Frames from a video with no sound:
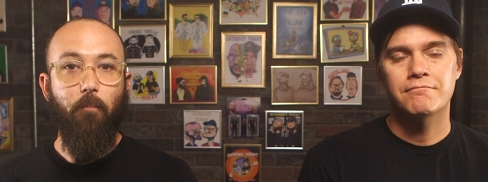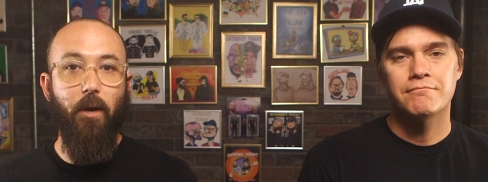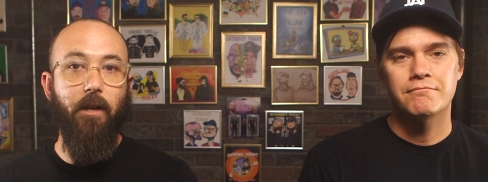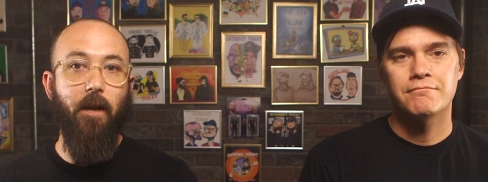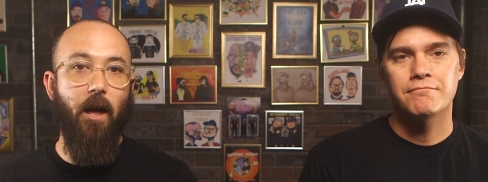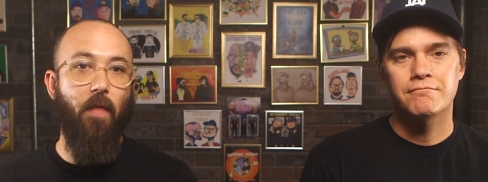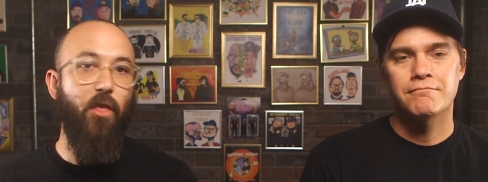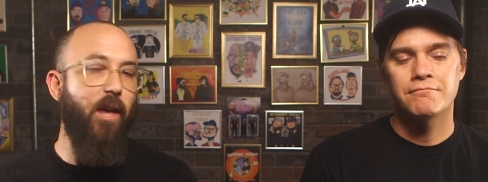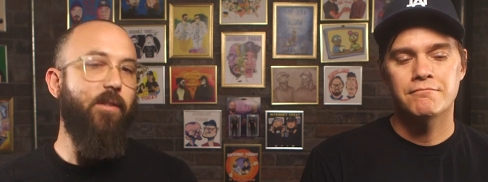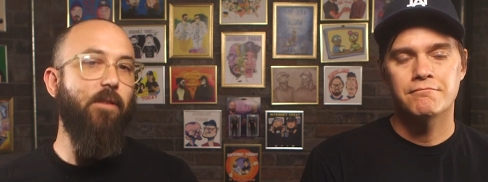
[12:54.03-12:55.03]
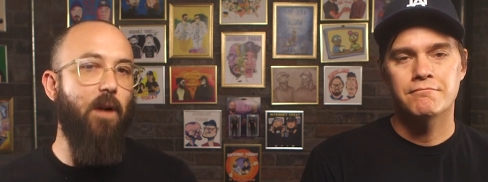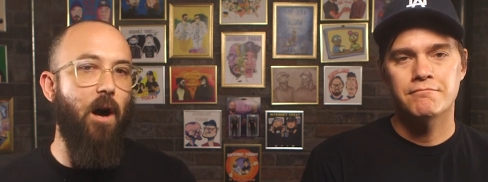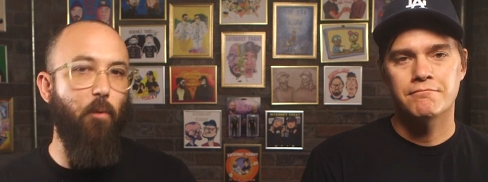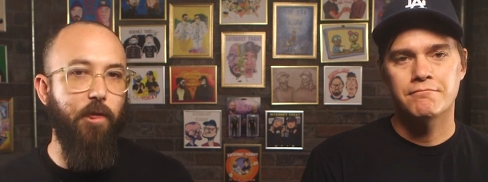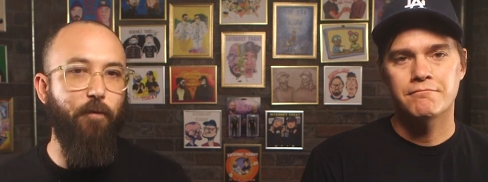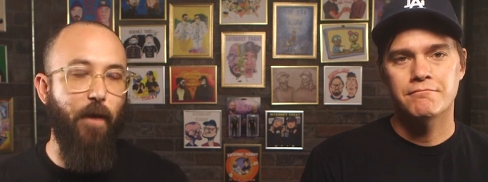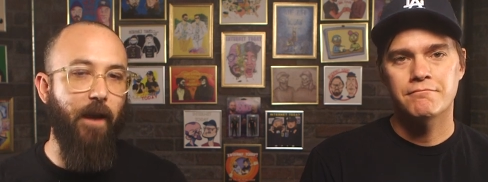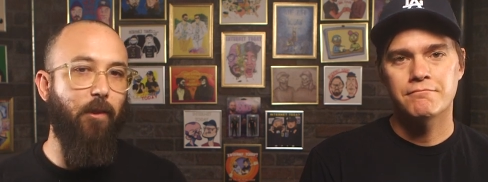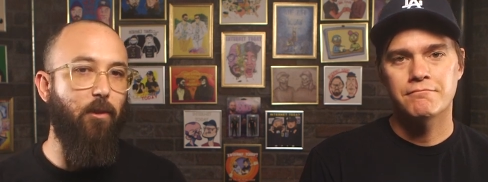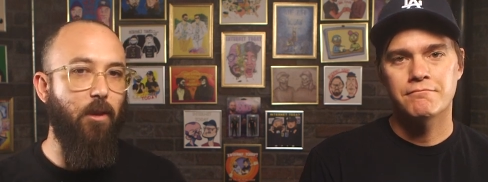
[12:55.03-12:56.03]
Speaker 1: But uh, this, along with the
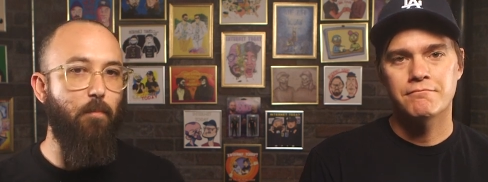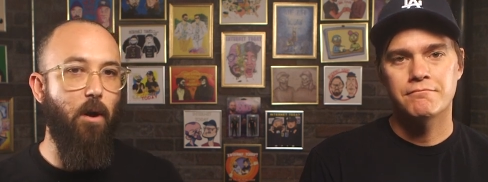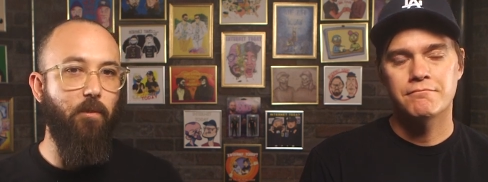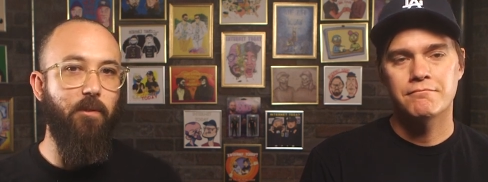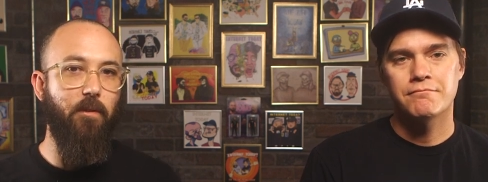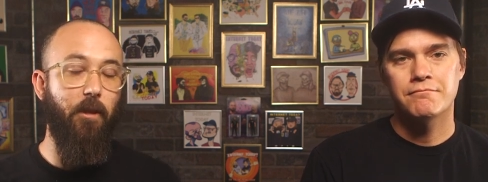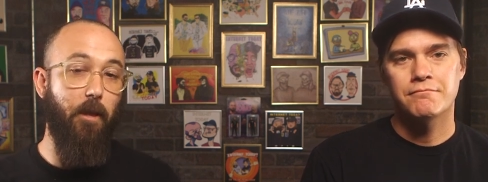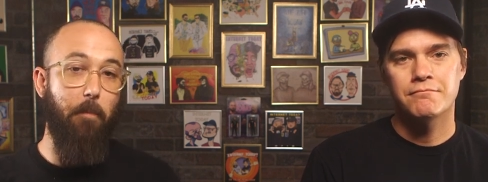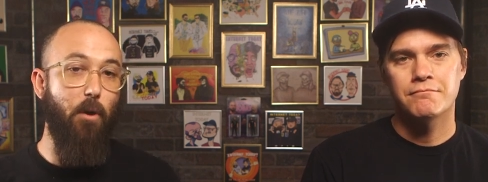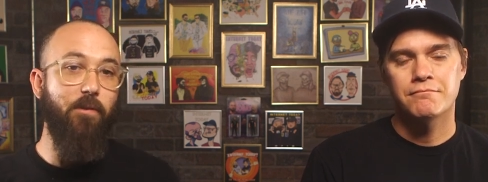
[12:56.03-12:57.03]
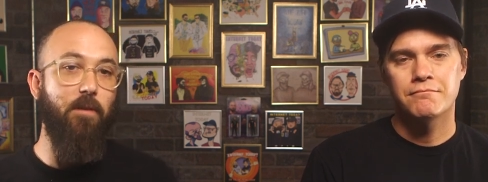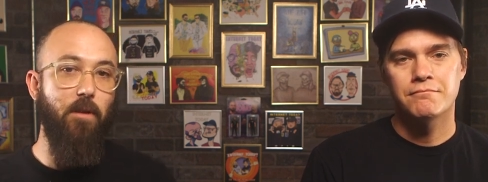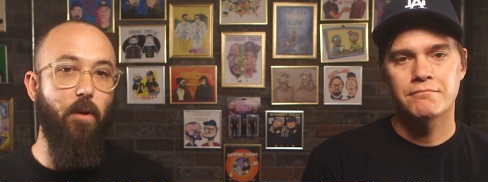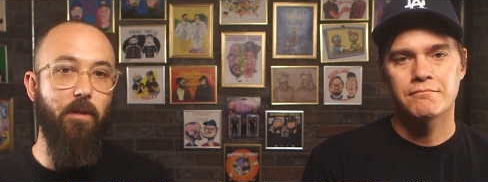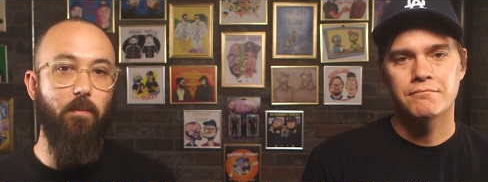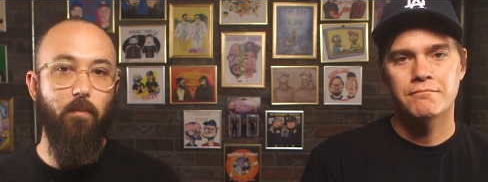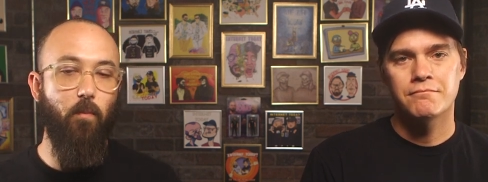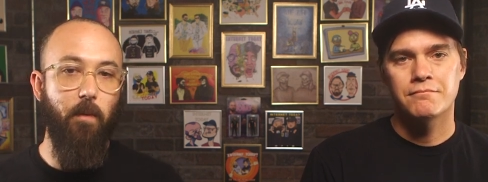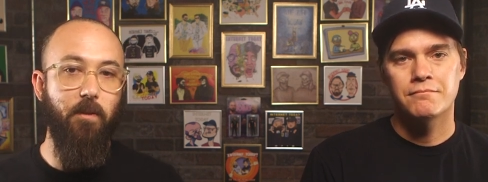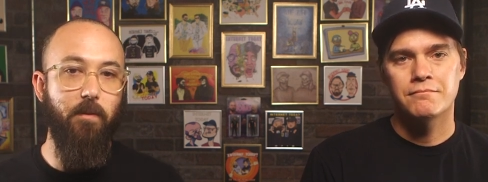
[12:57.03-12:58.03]
fact that the most uh, that most of the U S
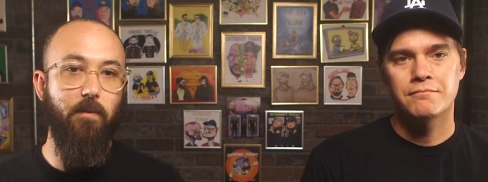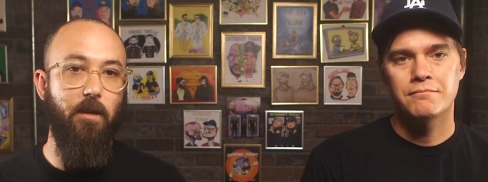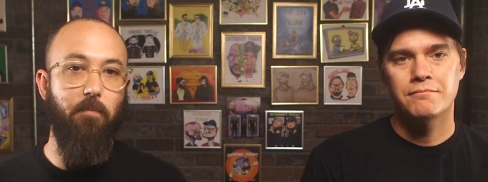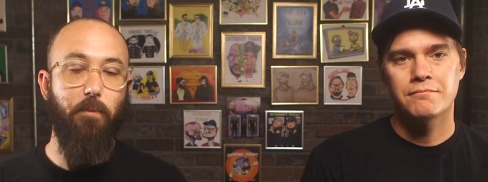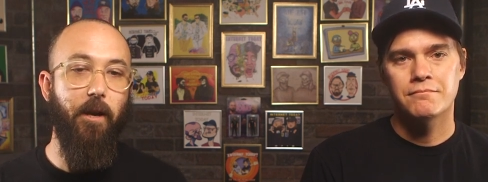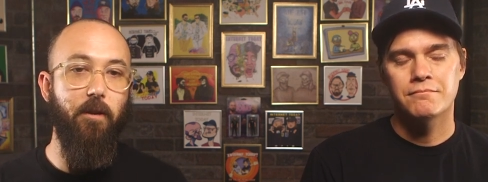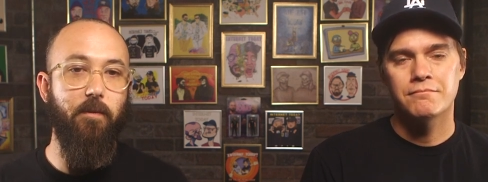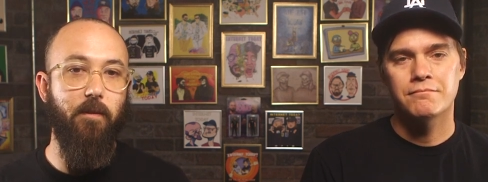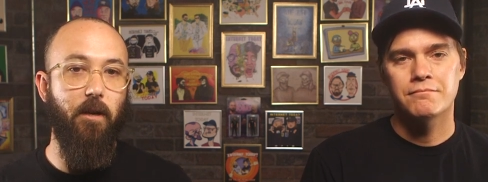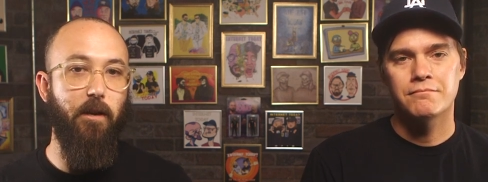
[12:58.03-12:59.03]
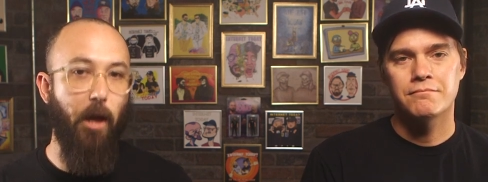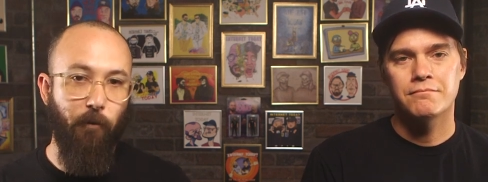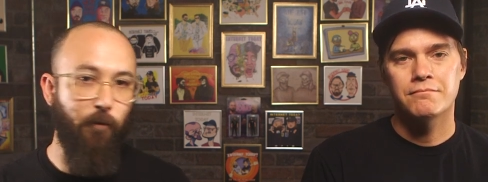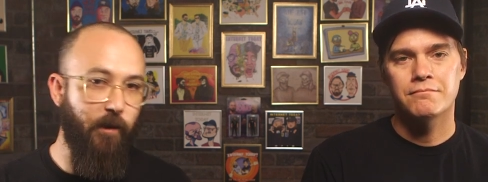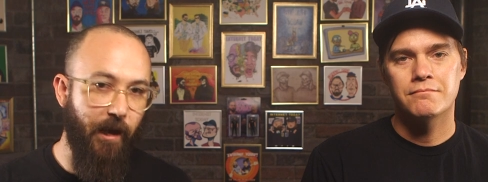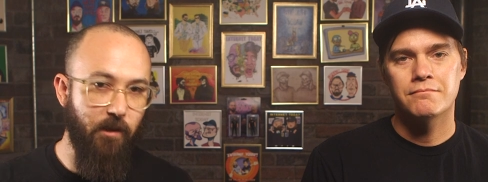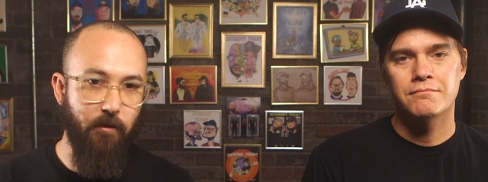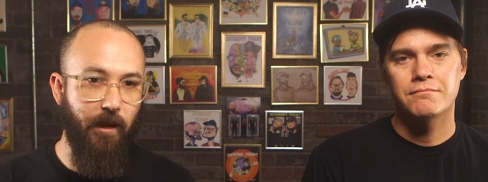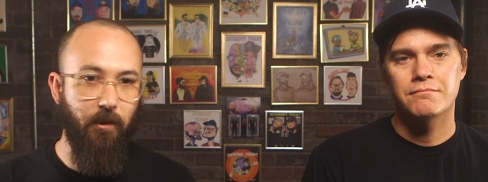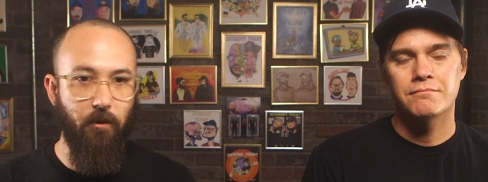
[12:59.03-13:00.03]
women's team players uh, knelt for the
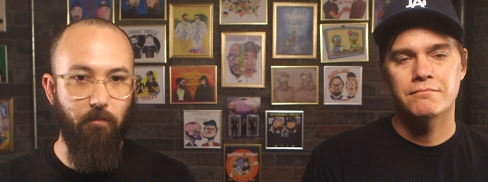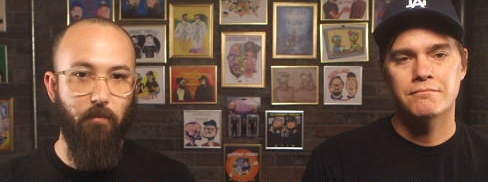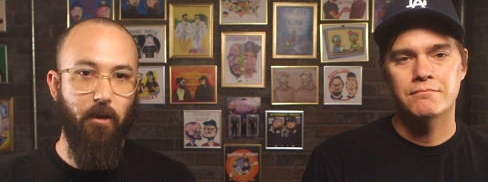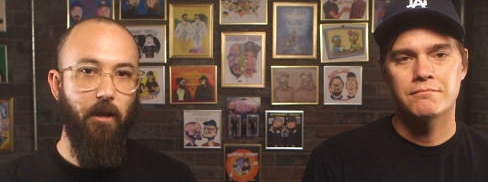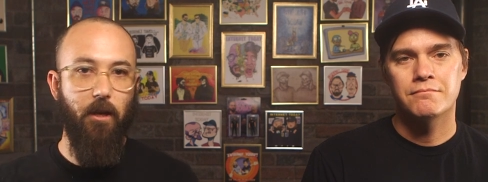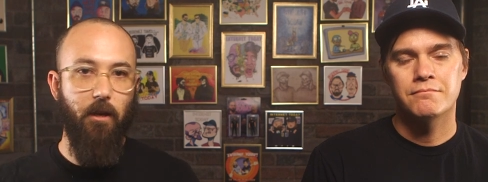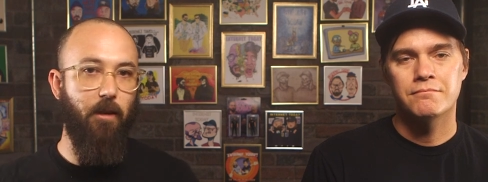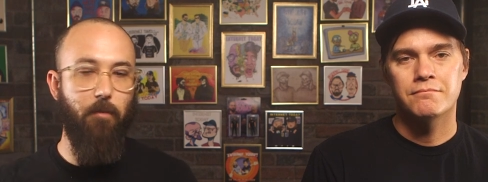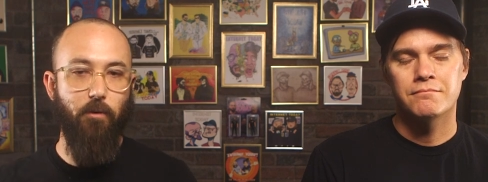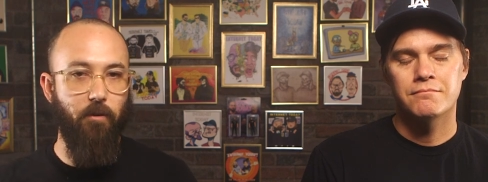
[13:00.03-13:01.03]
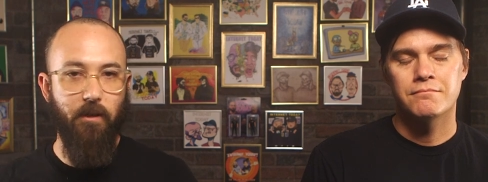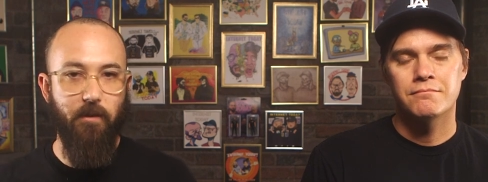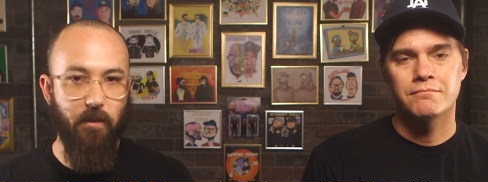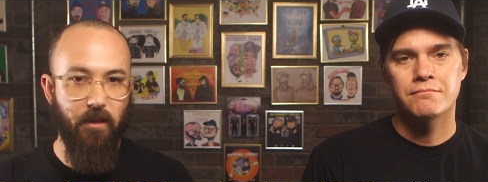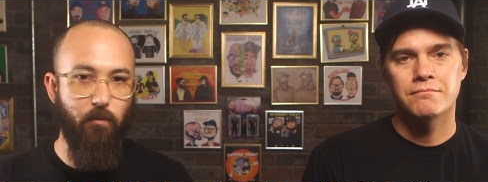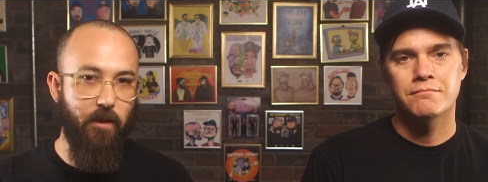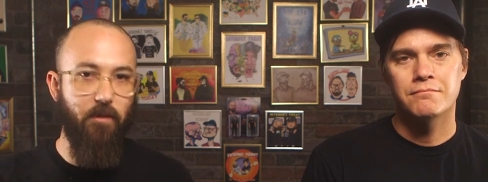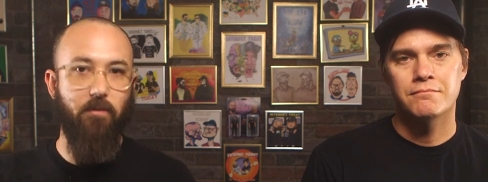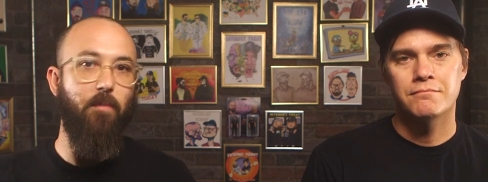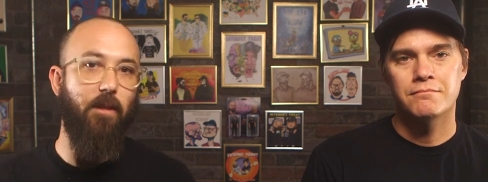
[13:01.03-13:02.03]
national anthem in protest against
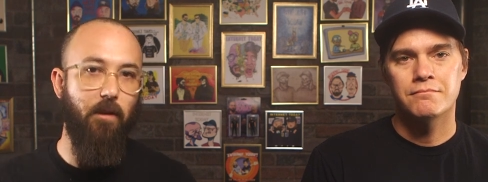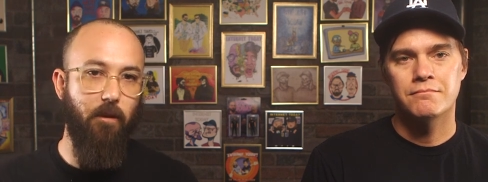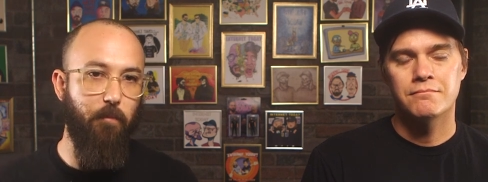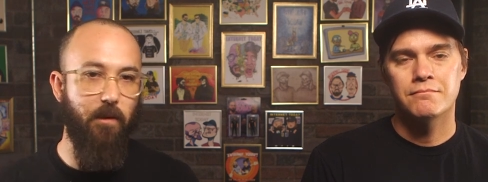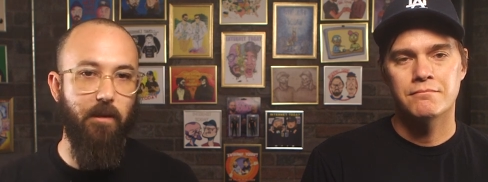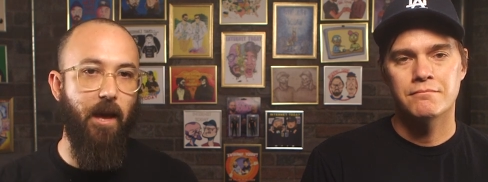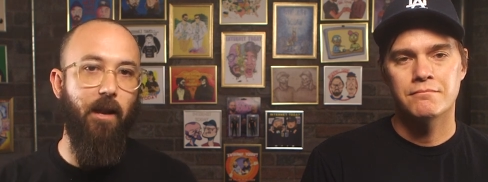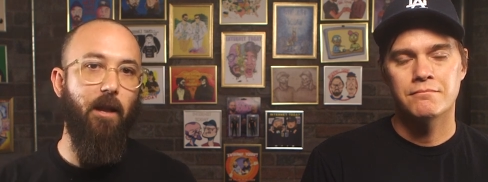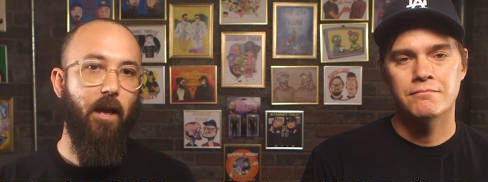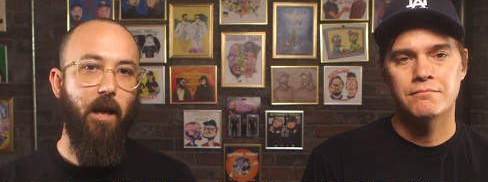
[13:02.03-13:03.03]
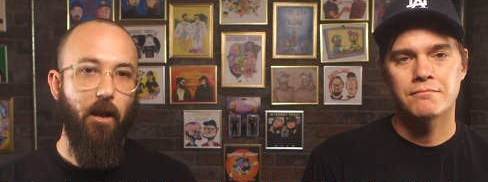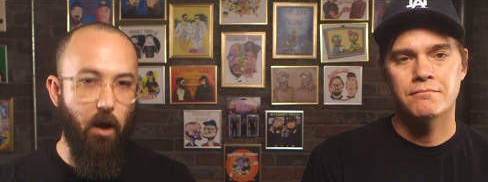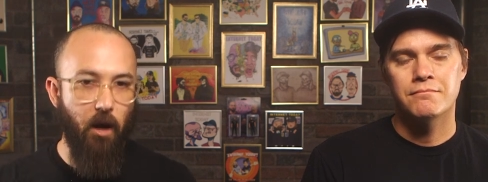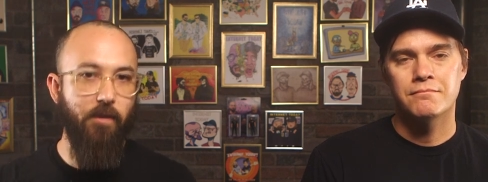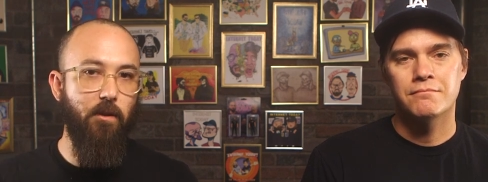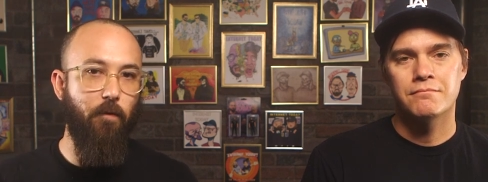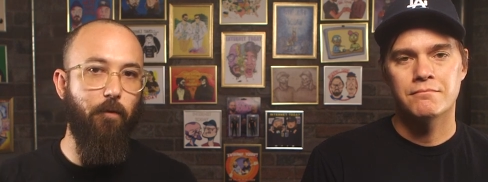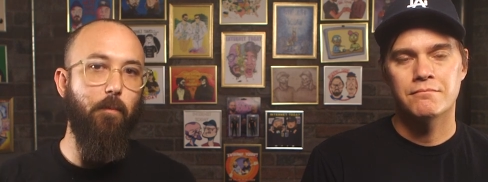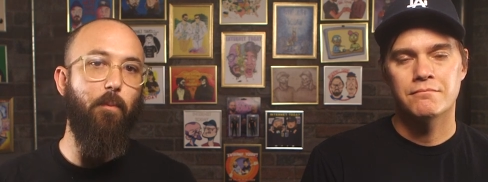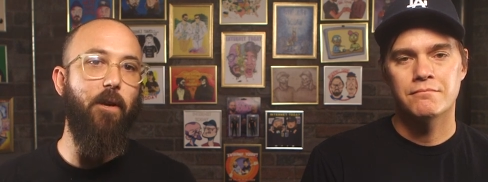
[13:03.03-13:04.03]
racism at the Olympics, that caused the
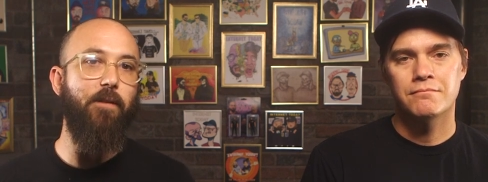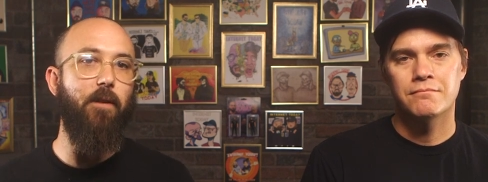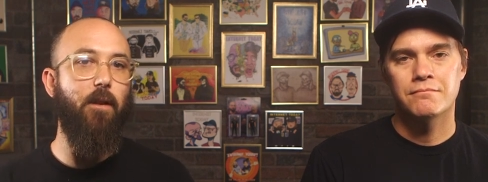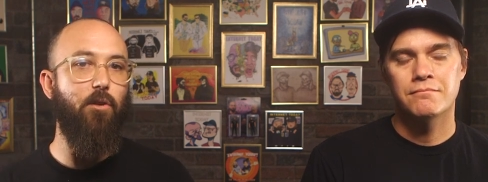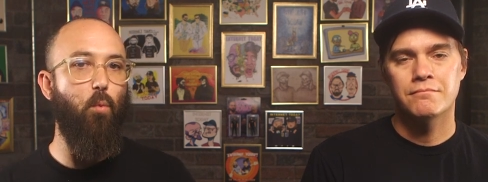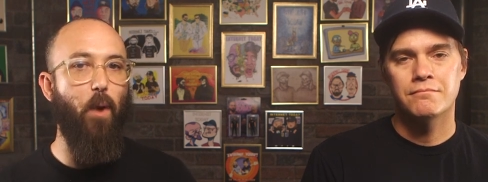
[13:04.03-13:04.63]
former president to